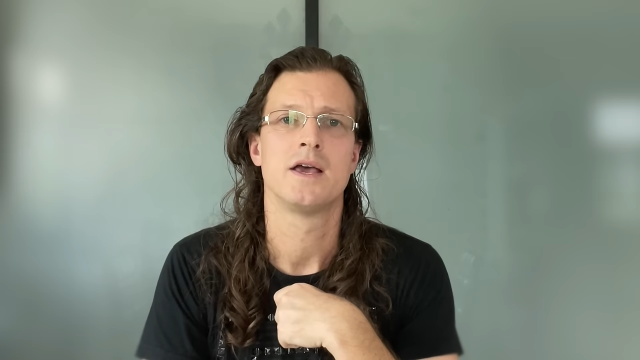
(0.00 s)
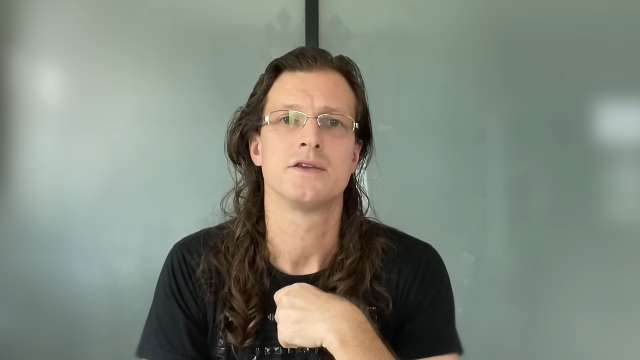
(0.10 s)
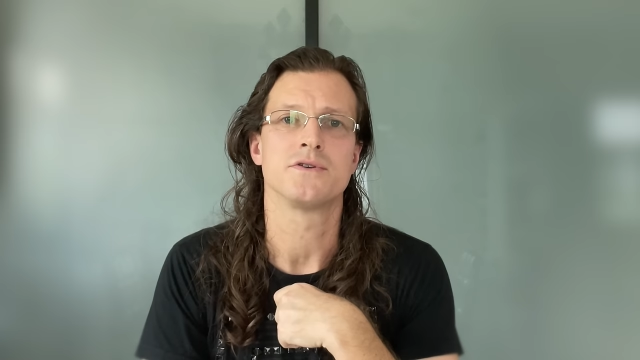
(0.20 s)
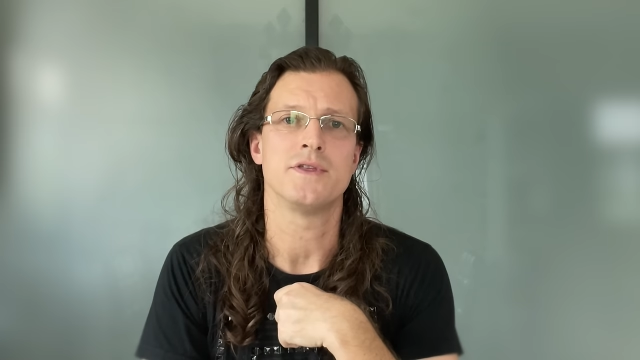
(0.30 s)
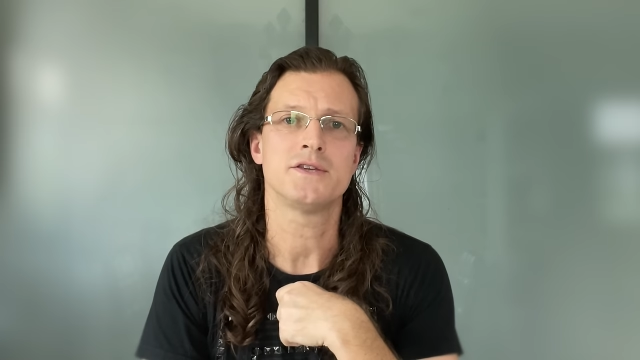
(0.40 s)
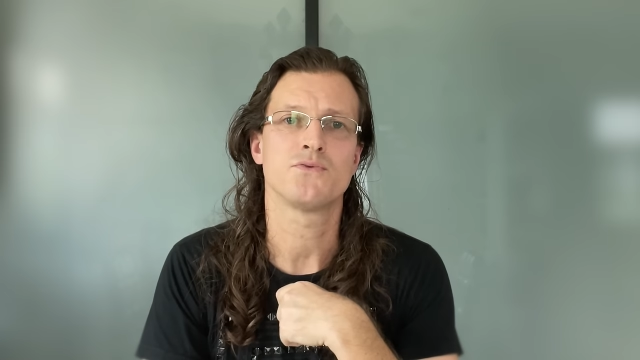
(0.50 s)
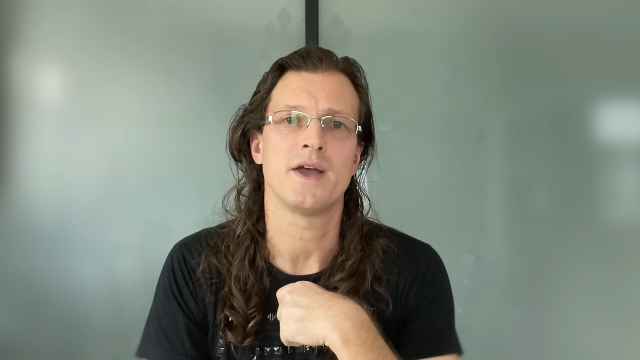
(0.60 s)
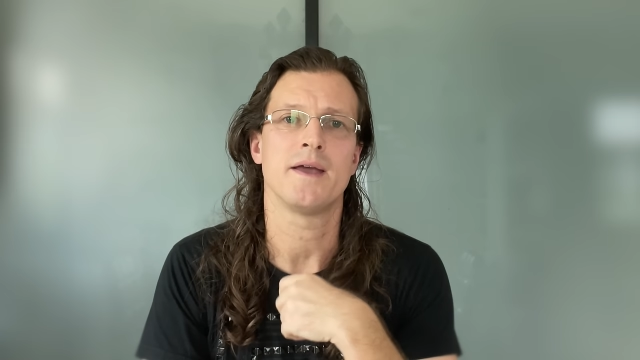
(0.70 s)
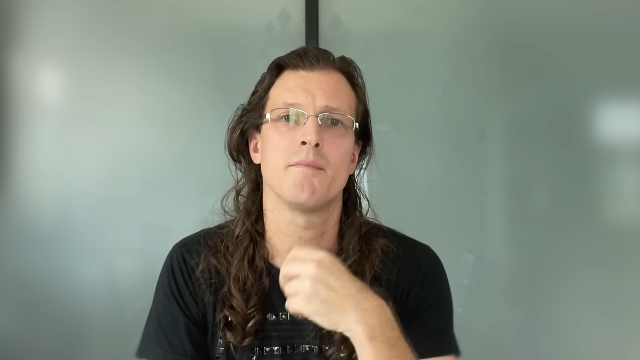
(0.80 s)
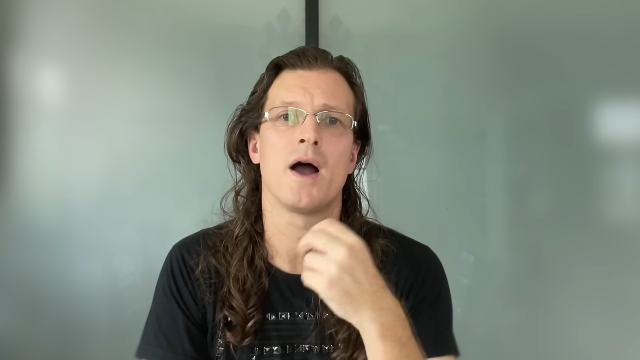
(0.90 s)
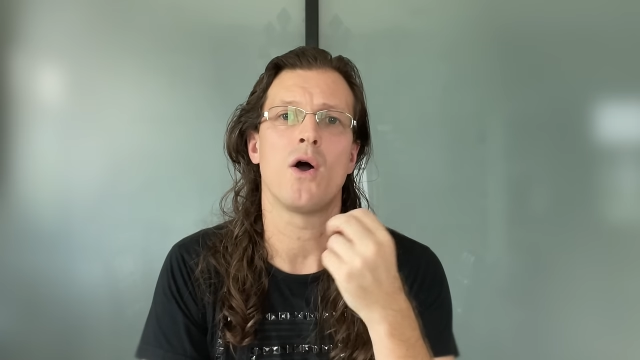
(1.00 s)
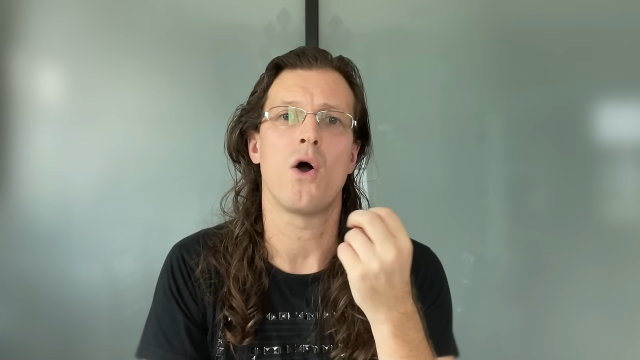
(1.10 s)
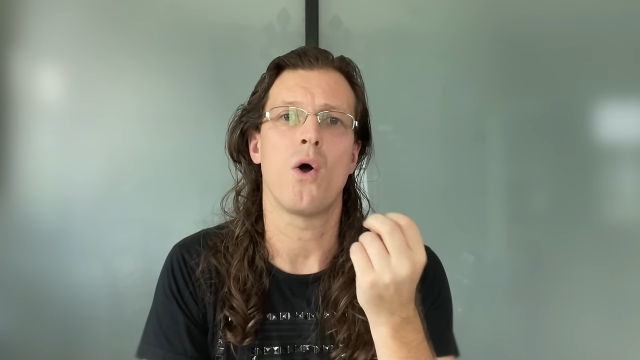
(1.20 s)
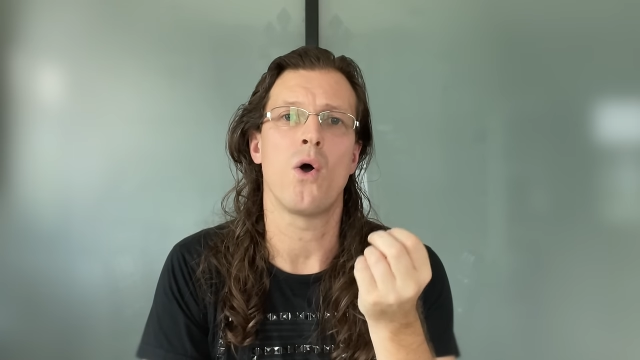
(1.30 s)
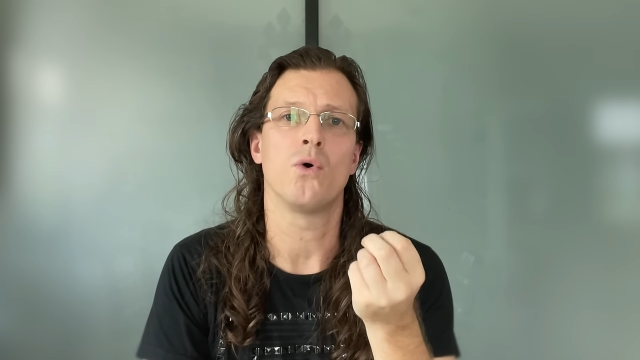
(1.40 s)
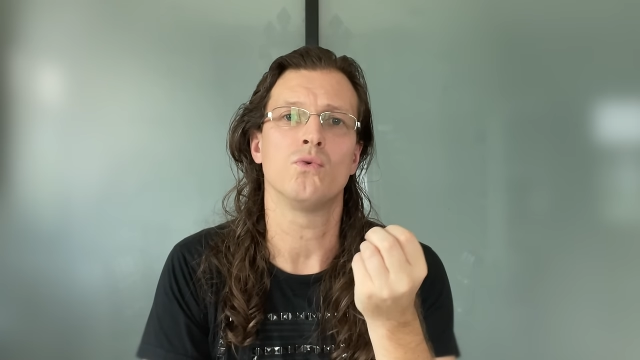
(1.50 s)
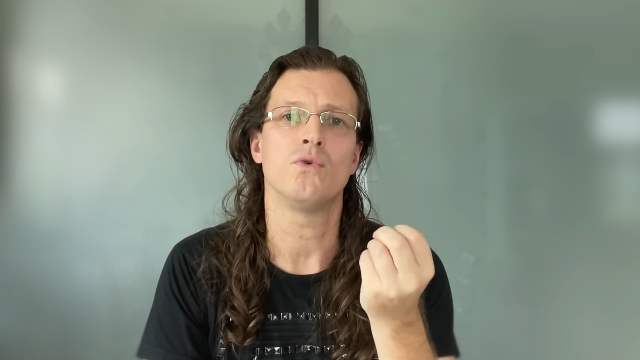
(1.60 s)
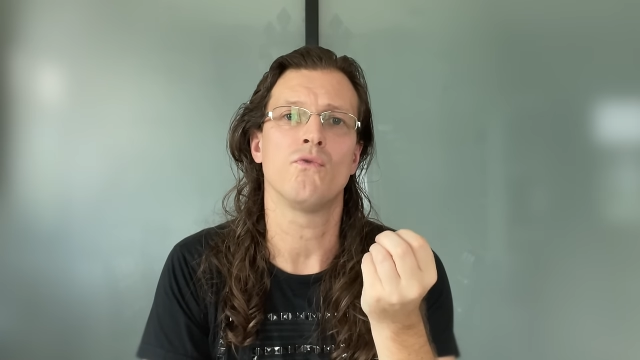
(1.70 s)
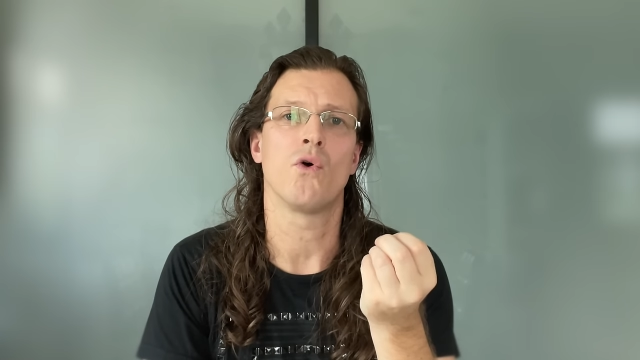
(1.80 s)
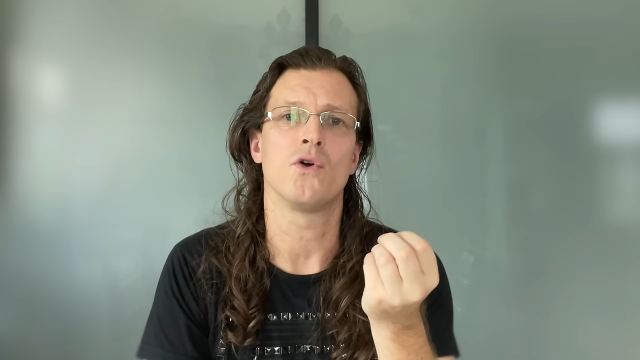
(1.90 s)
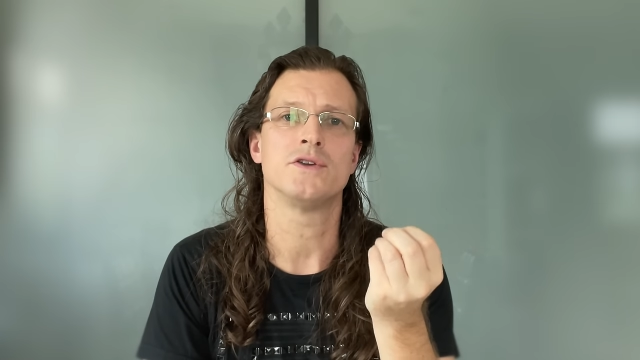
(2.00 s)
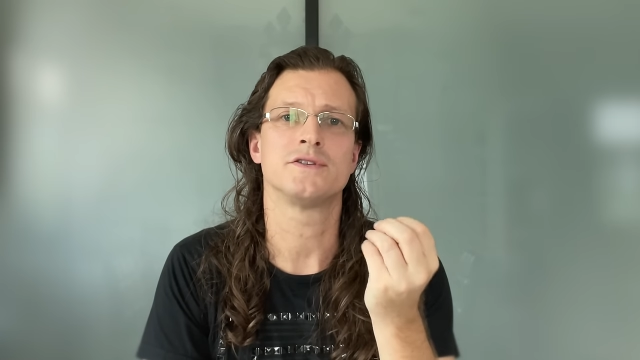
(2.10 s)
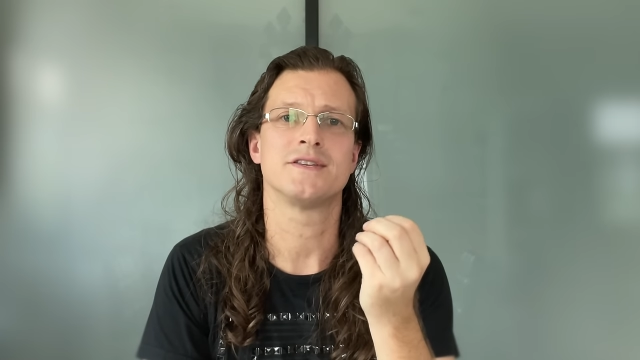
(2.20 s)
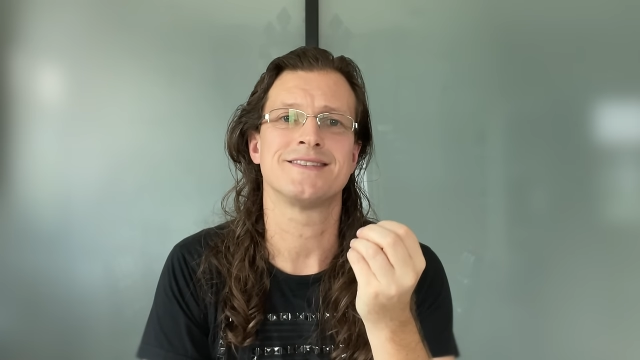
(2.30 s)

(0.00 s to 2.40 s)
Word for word: So this way, my own voice